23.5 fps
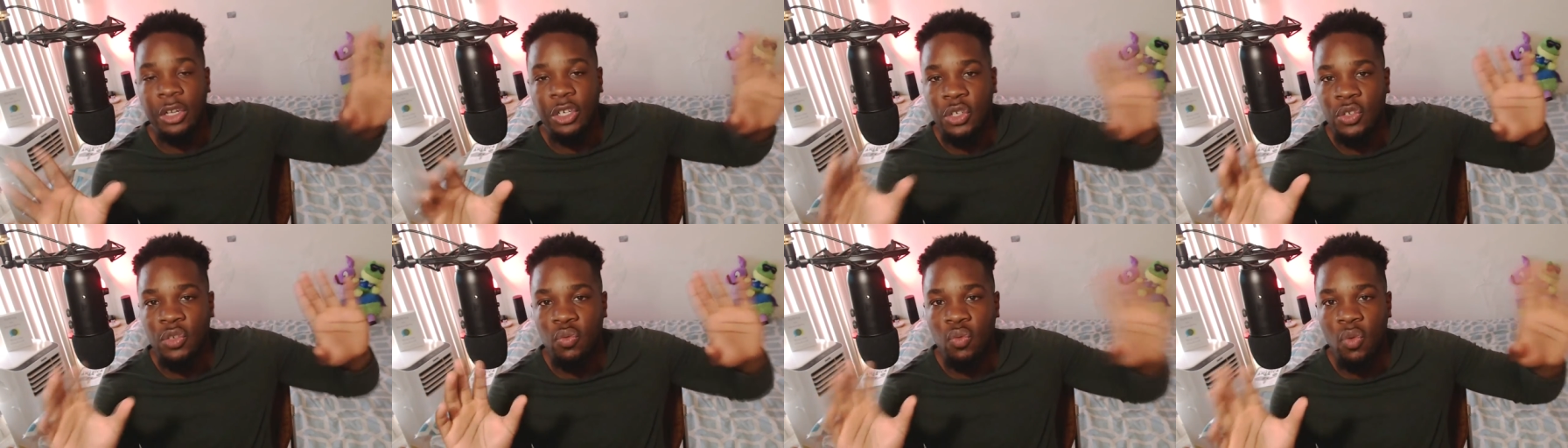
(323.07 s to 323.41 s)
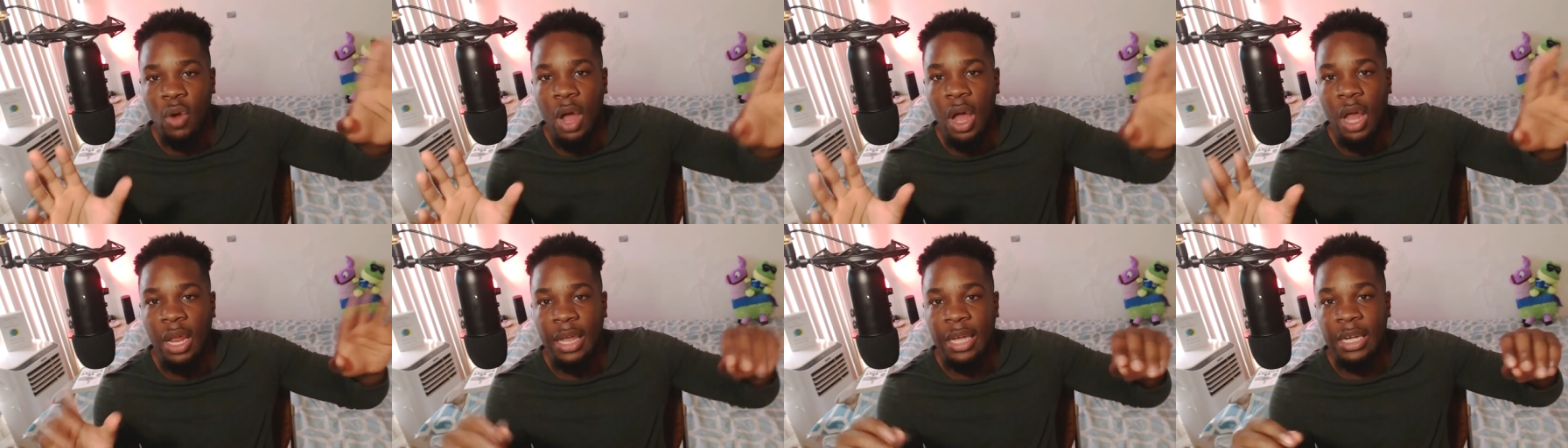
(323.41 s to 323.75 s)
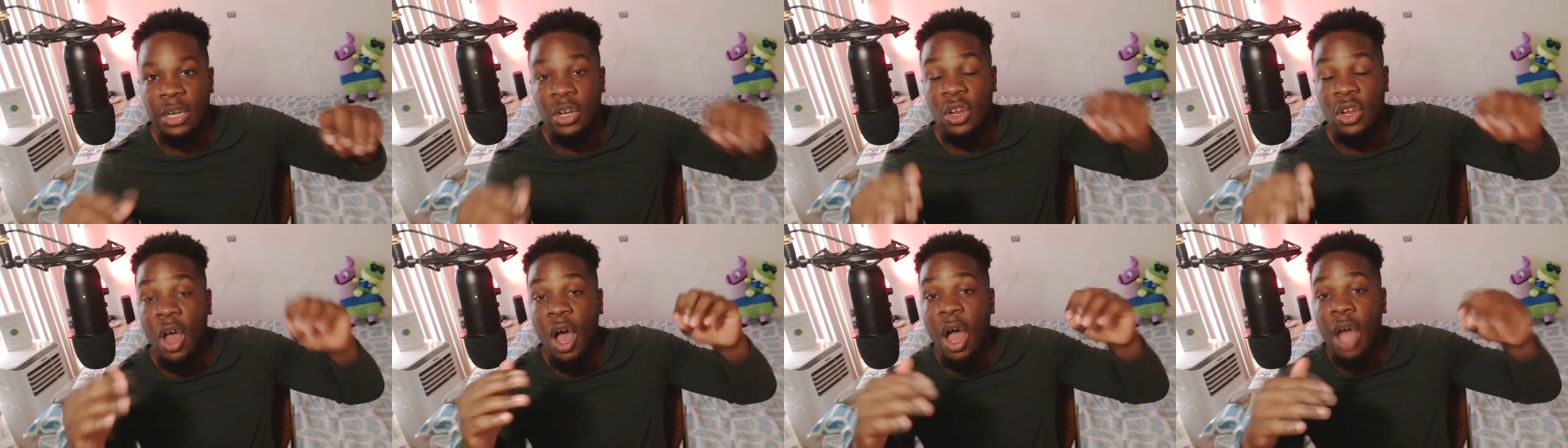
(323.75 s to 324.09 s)
just raw,
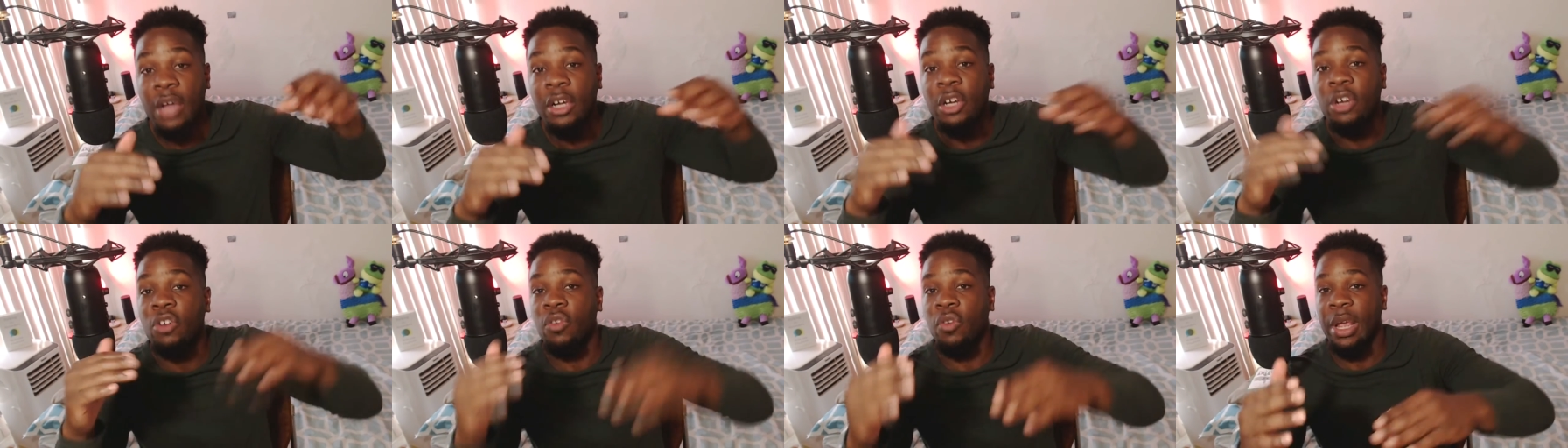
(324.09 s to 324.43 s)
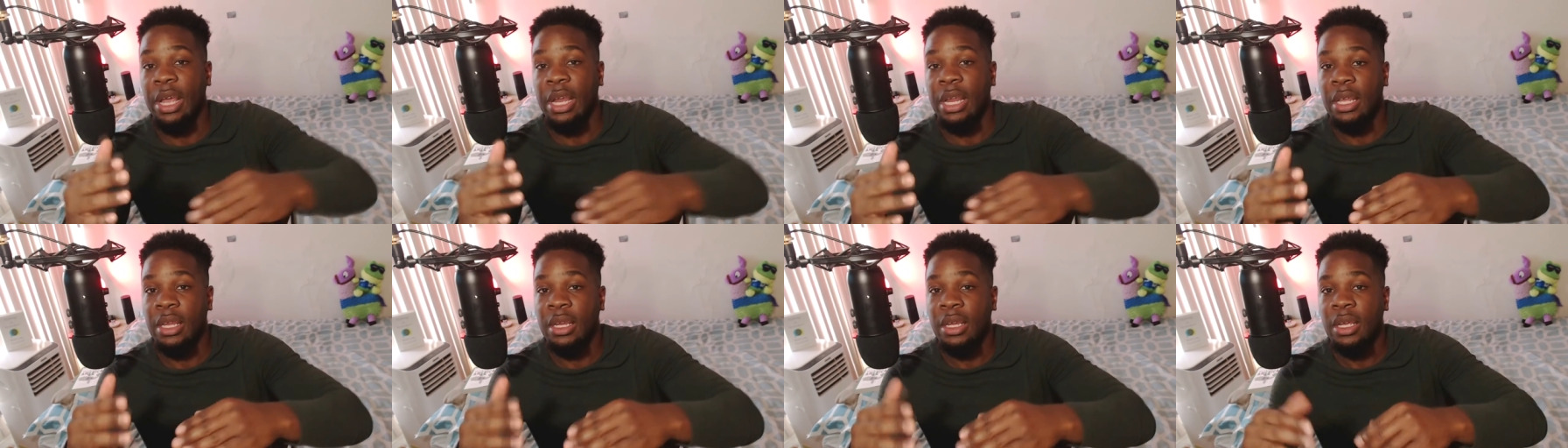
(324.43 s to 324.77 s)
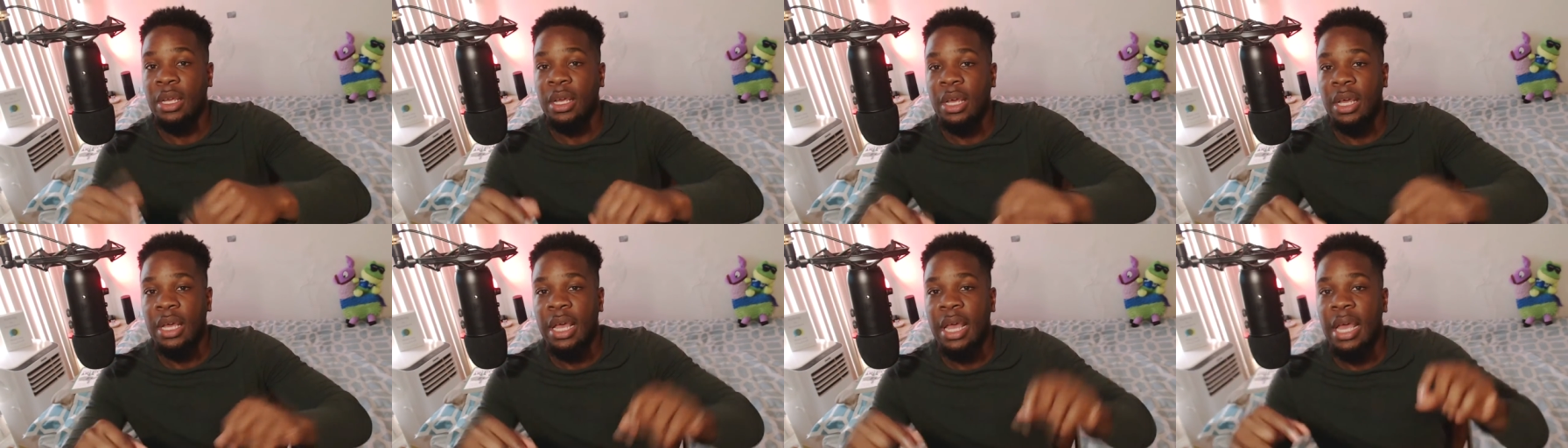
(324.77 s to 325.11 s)
like non-graded
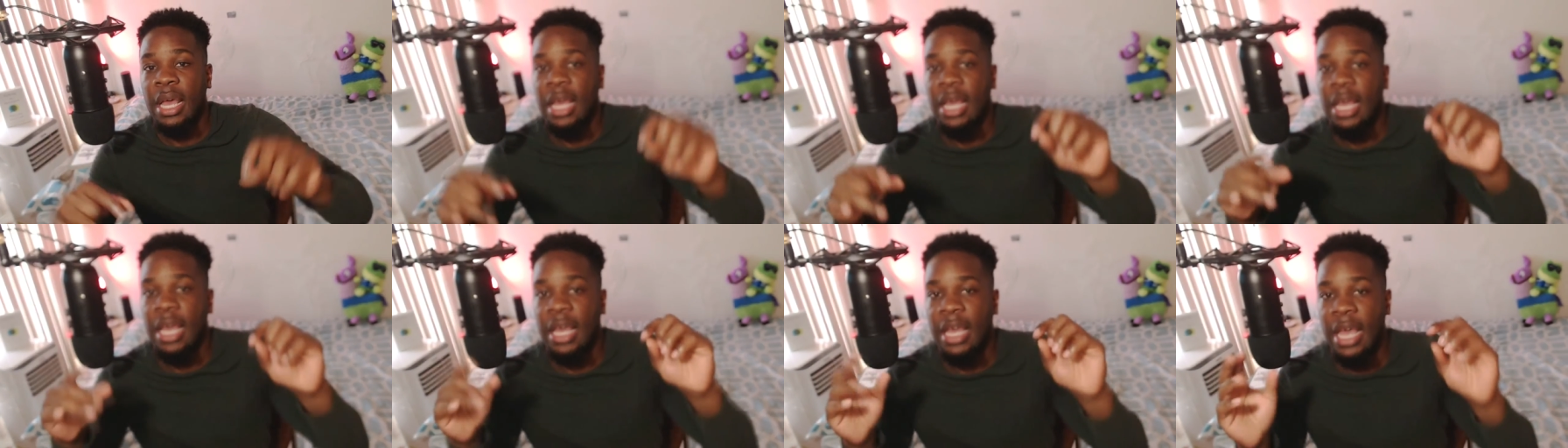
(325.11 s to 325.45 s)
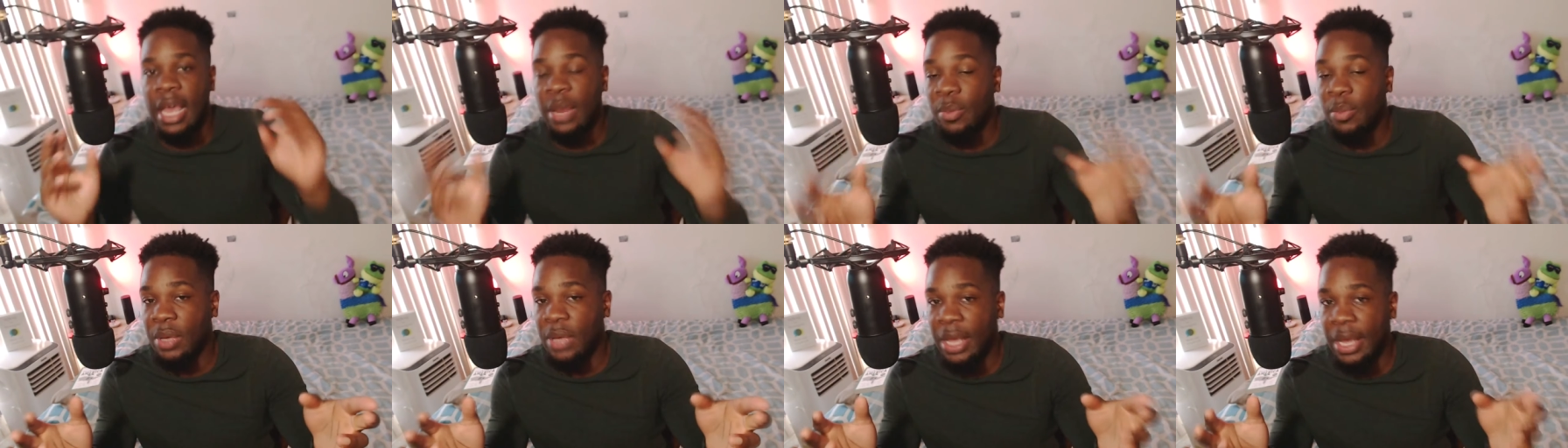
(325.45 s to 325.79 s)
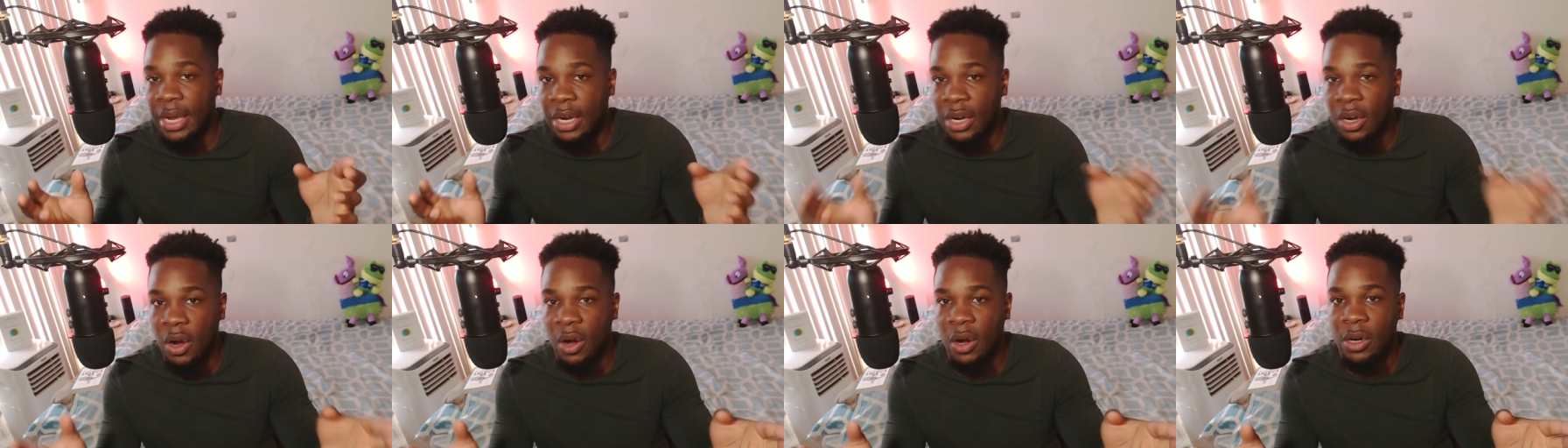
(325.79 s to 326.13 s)
N B
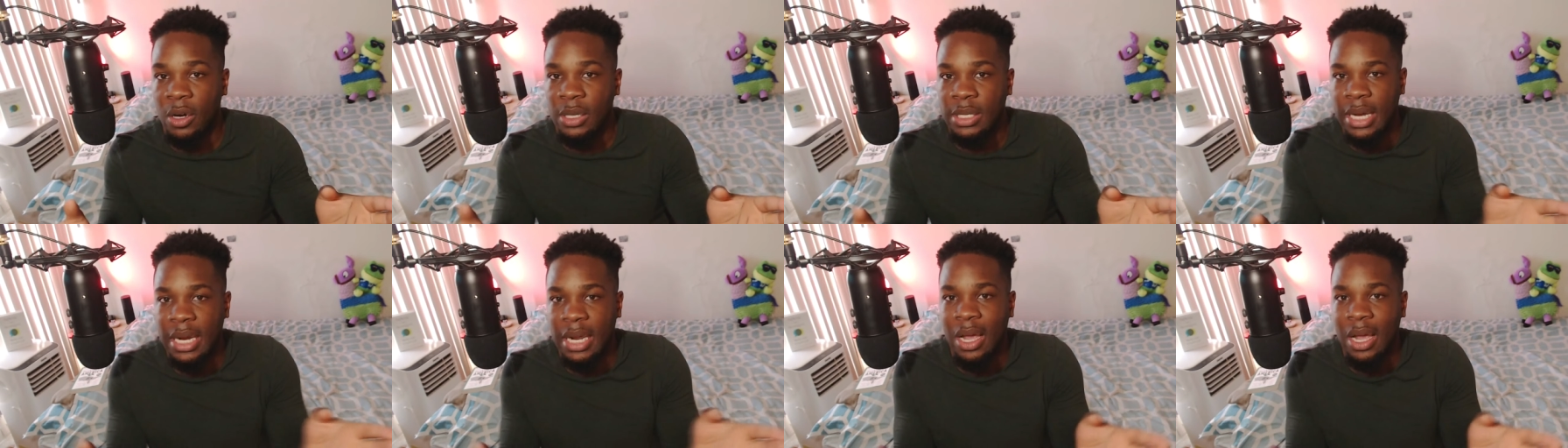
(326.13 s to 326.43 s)
A cards.